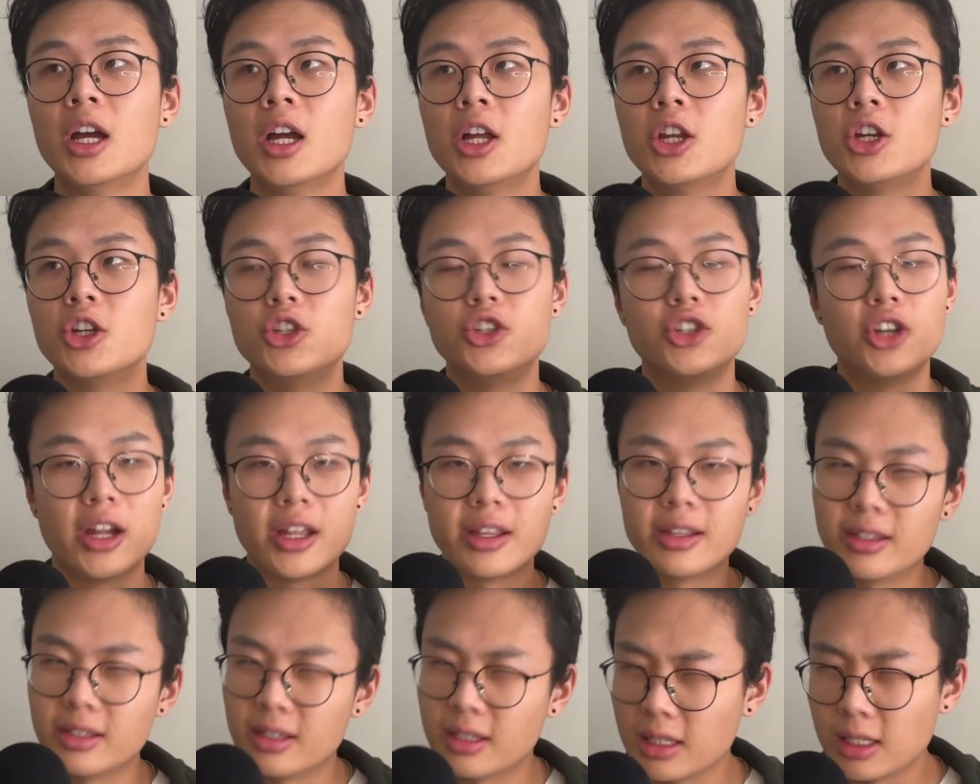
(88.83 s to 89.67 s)

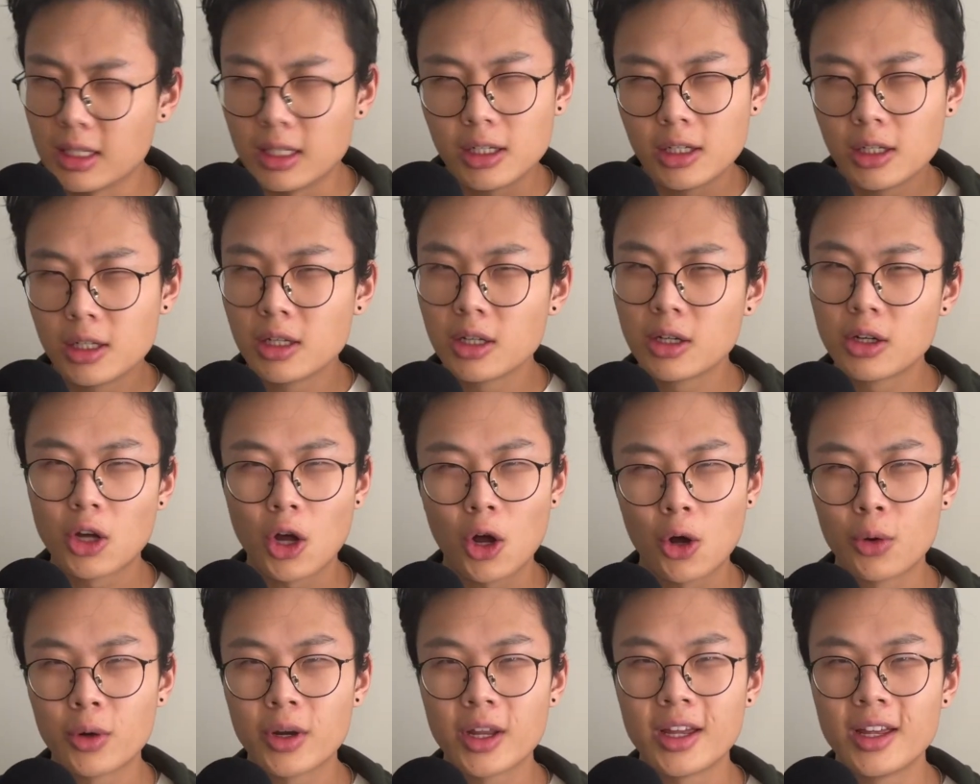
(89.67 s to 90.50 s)
Gen Z
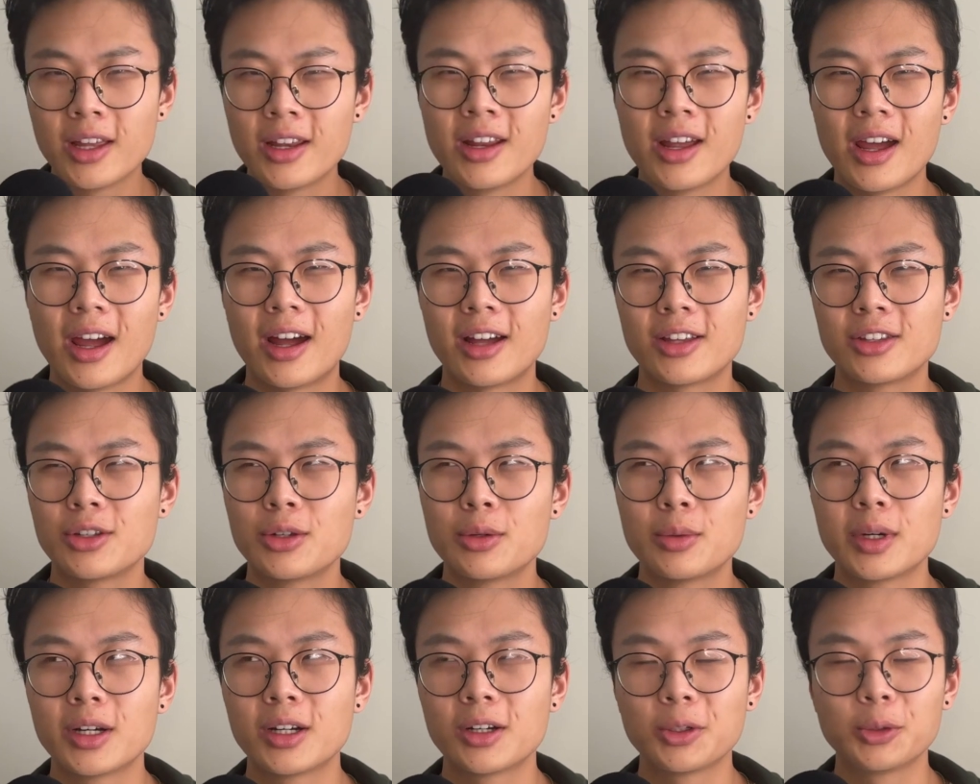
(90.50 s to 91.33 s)
coded, as you
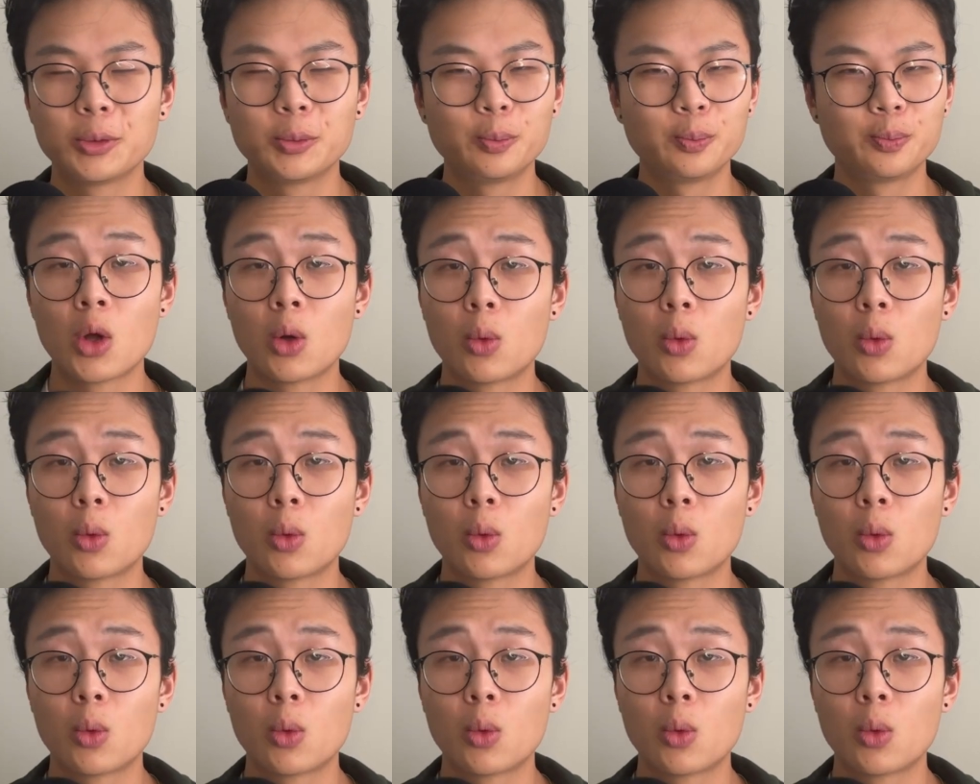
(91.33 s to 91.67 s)
will,